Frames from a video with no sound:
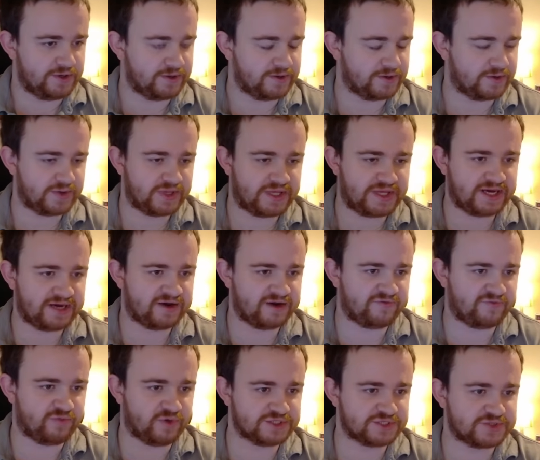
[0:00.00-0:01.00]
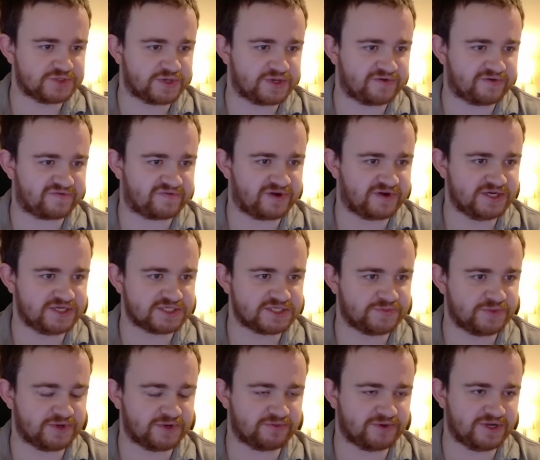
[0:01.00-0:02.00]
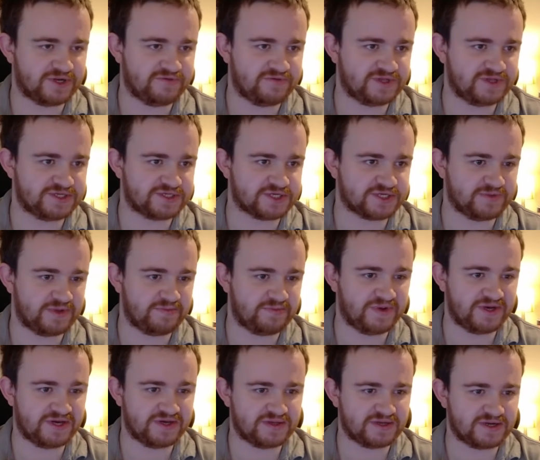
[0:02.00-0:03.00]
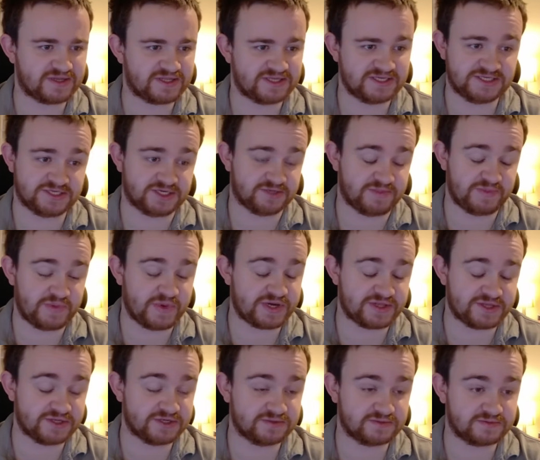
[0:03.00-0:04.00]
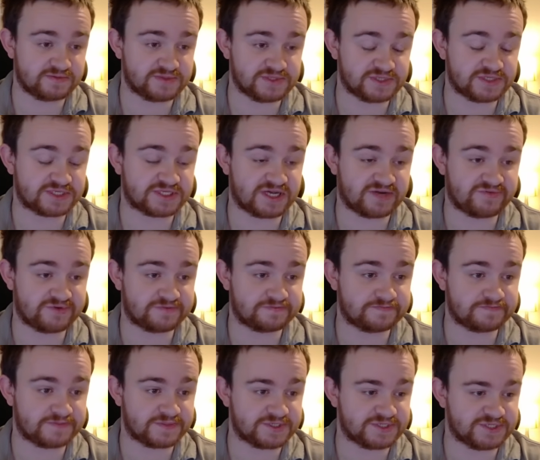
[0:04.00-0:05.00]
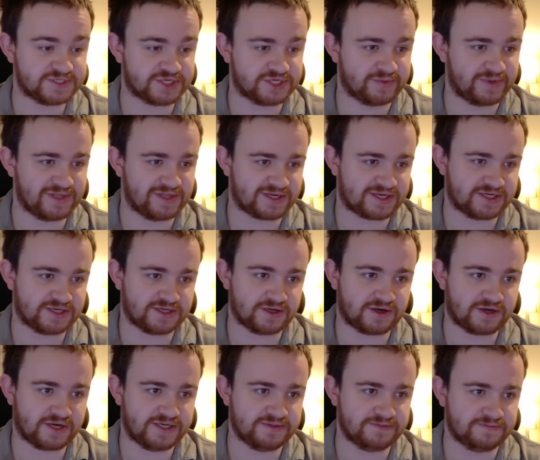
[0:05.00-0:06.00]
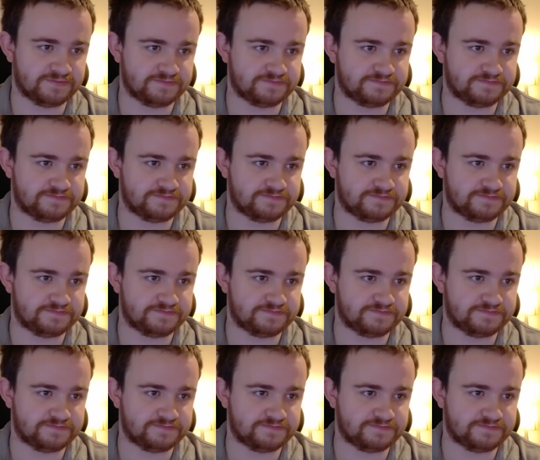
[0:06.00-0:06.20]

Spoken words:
We get out of 1 swing at face, but are any of these going to be bigger than... This is going to be bigger than 7. This is going to be like a 9.